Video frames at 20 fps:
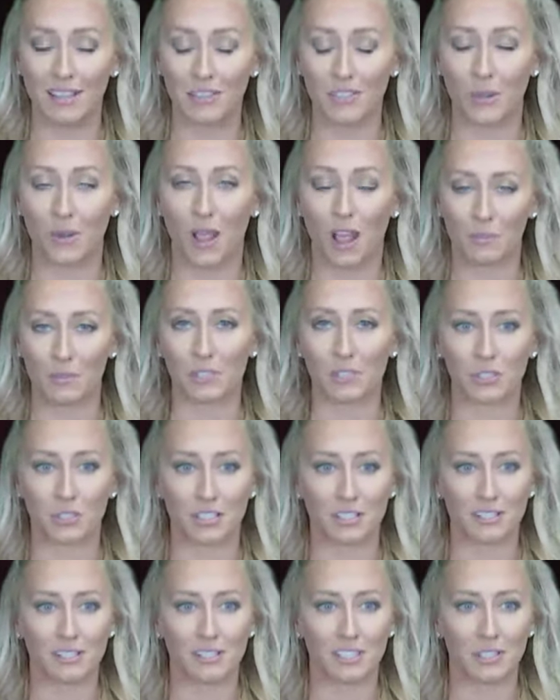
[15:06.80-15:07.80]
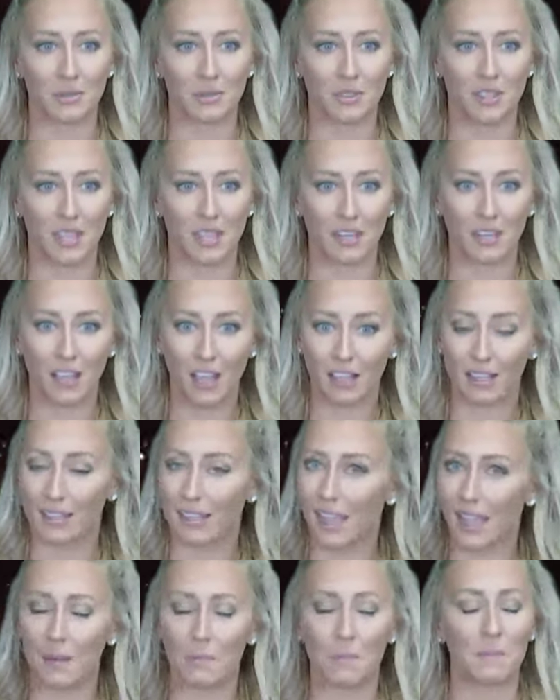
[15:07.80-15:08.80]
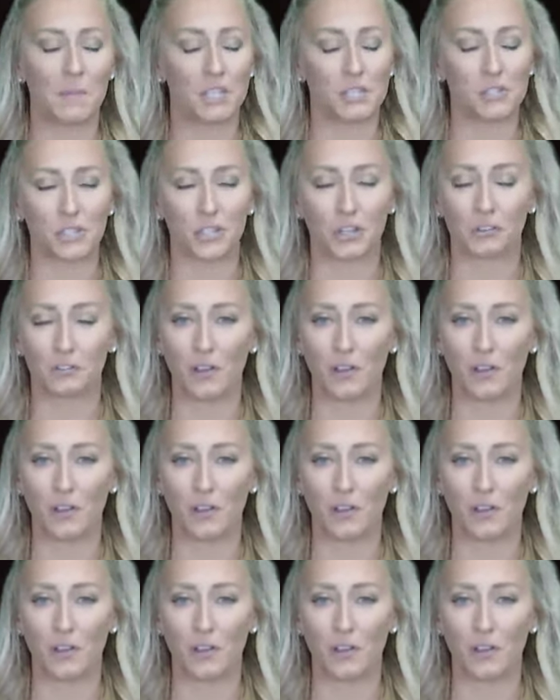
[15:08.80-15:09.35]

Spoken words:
so I'll be sure to see you then. Again, be sure you're